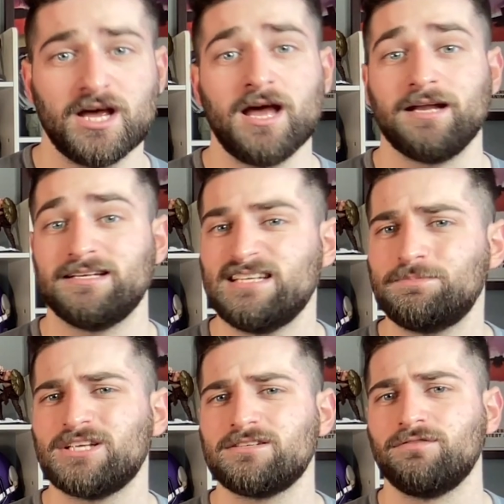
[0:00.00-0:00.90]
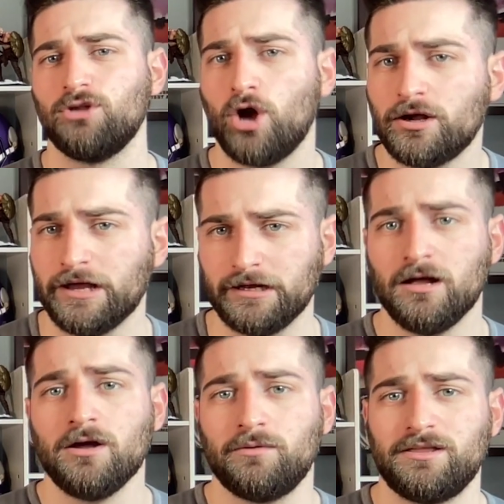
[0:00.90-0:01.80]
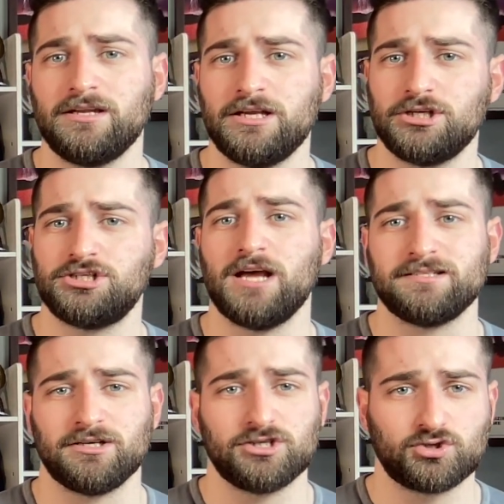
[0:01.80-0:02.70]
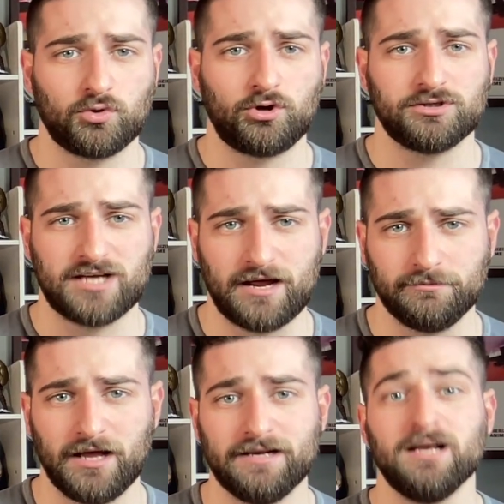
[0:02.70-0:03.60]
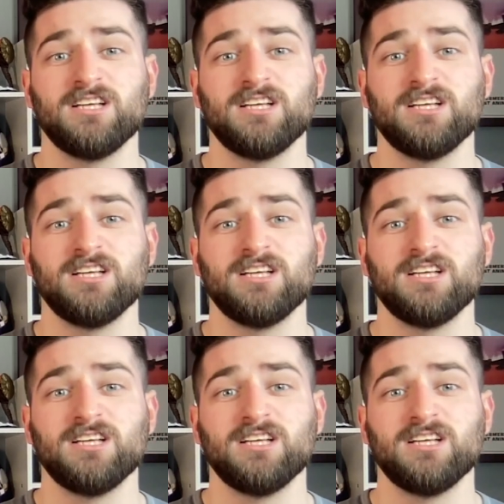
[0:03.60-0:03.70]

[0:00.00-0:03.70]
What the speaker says: and a deep sense of longing within each as the historical timeline